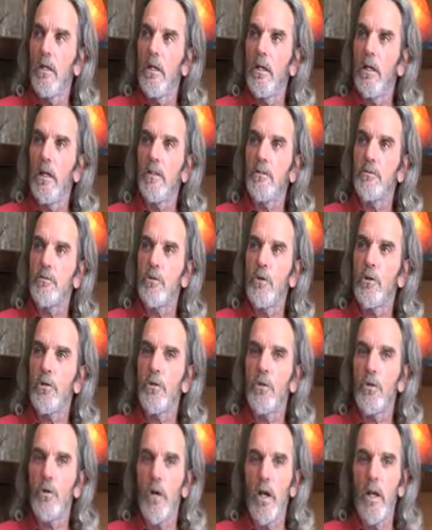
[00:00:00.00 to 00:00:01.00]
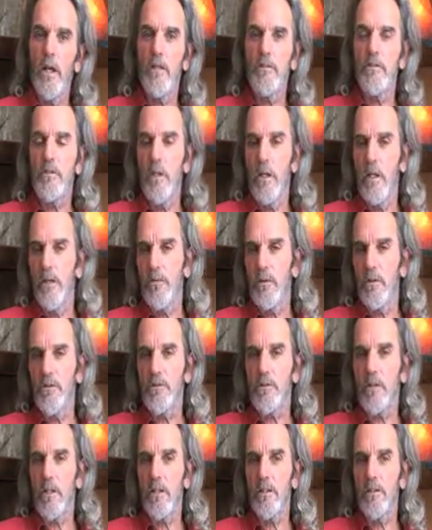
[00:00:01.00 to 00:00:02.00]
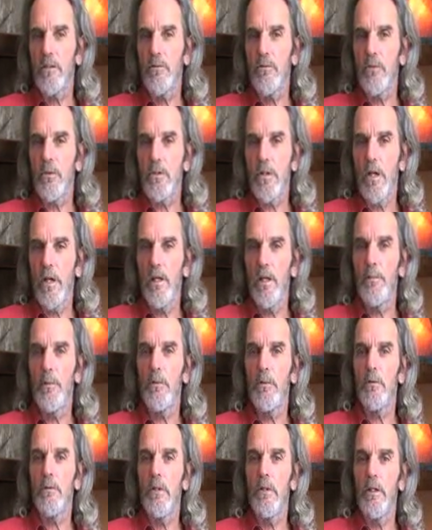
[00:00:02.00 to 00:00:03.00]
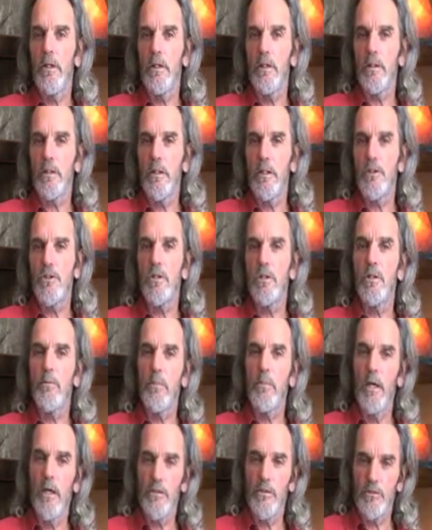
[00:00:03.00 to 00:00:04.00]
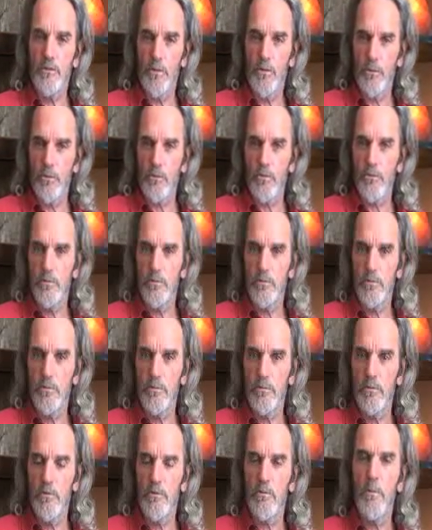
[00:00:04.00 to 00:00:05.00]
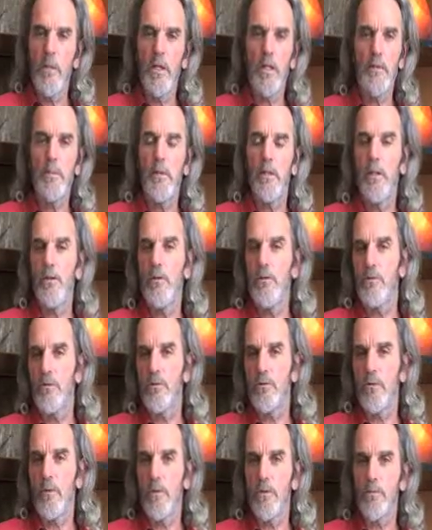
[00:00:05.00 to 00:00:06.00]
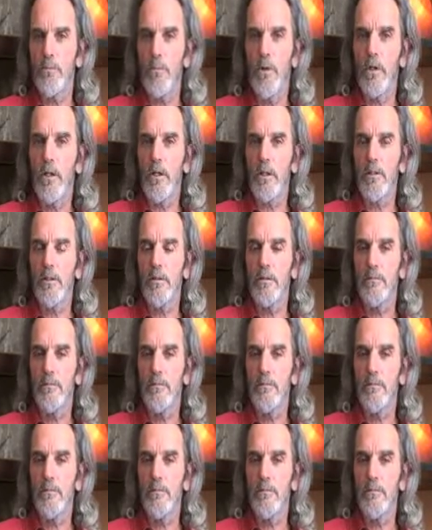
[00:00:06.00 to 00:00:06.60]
and certain grades carefully selected for table, kitchen and bath salt. There's many, many uses for this product.